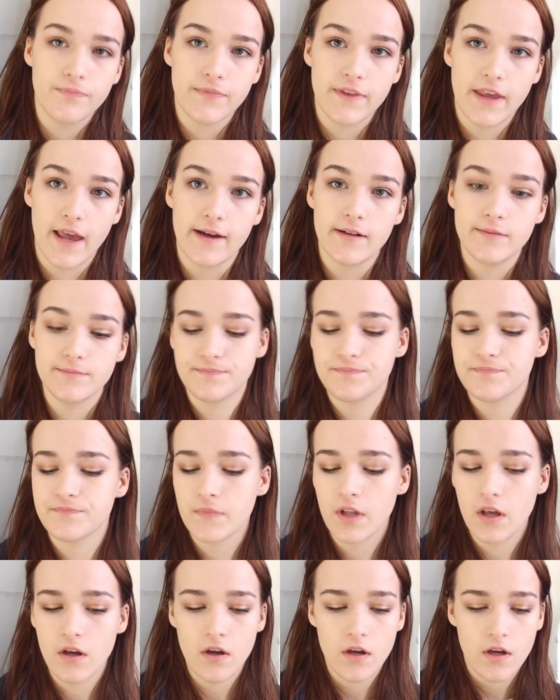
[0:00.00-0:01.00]
yeah.
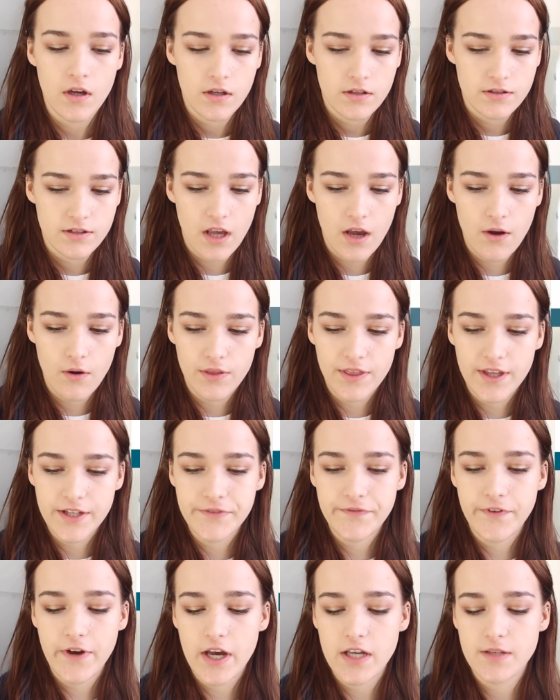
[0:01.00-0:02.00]
So
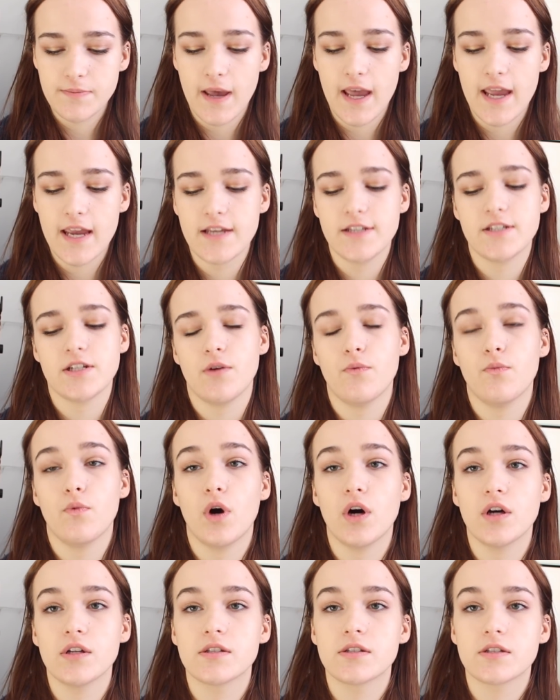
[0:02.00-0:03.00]
this first page
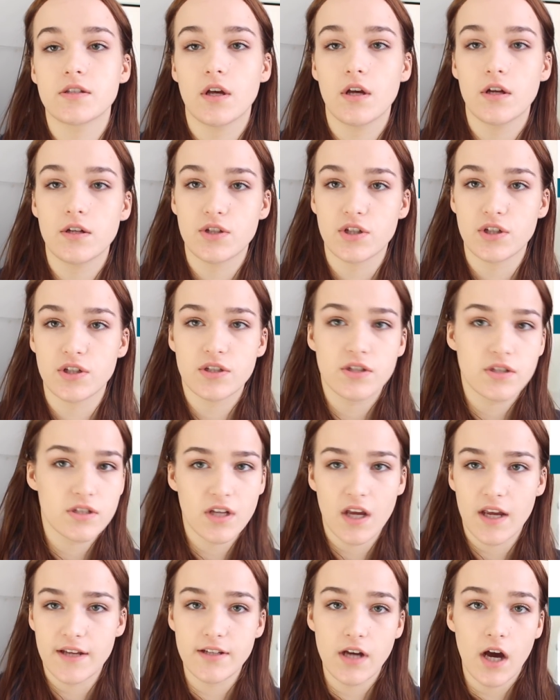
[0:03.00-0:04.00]
was
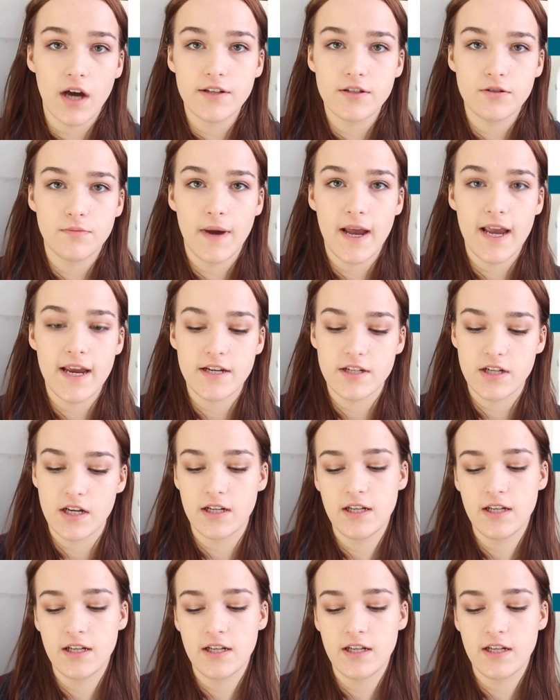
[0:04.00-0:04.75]
just a title page.